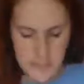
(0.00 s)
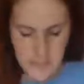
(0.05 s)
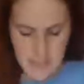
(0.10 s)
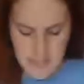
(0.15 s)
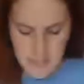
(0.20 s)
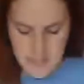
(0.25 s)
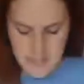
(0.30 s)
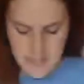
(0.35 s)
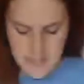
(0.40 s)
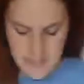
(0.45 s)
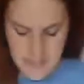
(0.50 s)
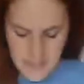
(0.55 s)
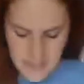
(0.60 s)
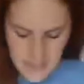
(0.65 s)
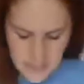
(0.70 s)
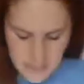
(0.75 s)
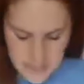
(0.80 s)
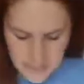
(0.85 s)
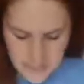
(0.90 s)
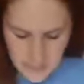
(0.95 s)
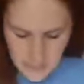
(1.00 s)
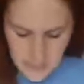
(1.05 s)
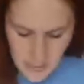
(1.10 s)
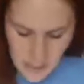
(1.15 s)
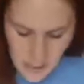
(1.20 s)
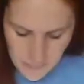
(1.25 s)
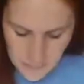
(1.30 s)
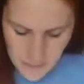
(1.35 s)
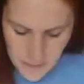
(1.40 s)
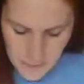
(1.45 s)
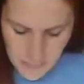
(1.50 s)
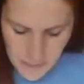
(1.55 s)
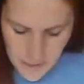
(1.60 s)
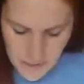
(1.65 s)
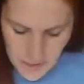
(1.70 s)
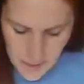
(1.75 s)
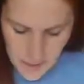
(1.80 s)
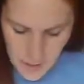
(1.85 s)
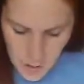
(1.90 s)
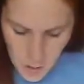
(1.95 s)
make it easy is I'm going to
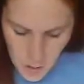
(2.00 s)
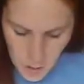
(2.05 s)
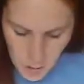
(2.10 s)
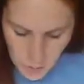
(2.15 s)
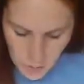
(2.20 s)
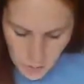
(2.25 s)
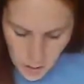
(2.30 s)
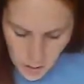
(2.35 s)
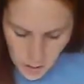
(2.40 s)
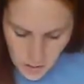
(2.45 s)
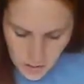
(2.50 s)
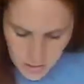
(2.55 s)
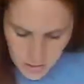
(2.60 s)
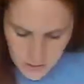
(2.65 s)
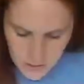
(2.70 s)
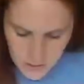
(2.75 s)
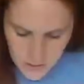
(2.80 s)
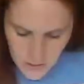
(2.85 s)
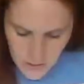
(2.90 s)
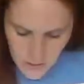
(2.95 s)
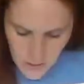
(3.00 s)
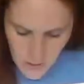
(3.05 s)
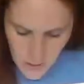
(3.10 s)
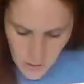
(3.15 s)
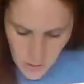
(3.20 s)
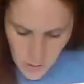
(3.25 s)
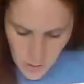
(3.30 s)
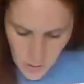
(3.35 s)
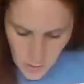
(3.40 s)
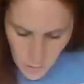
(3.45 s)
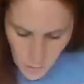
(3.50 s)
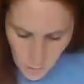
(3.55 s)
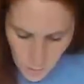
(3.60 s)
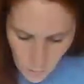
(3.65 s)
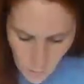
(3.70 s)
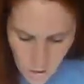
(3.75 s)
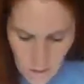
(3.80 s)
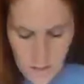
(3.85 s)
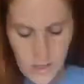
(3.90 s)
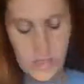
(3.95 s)
make 2 marks.
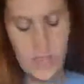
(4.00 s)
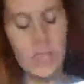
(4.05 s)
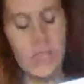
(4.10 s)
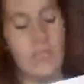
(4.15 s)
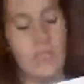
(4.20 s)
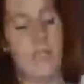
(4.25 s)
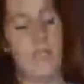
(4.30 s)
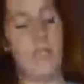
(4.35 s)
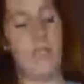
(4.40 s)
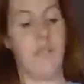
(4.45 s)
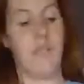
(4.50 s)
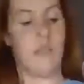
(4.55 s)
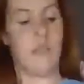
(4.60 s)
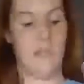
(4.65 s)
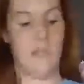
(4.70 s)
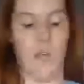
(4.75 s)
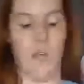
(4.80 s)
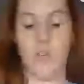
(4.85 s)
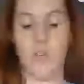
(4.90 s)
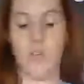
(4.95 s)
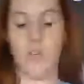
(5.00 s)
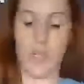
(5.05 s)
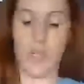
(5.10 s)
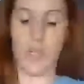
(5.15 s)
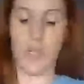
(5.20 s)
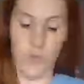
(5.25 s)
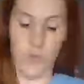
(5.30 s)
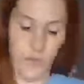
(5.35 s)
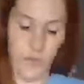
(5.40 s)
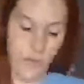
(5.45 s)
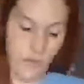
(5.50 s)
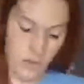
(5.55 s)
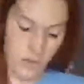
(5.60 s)
One, I'll show you.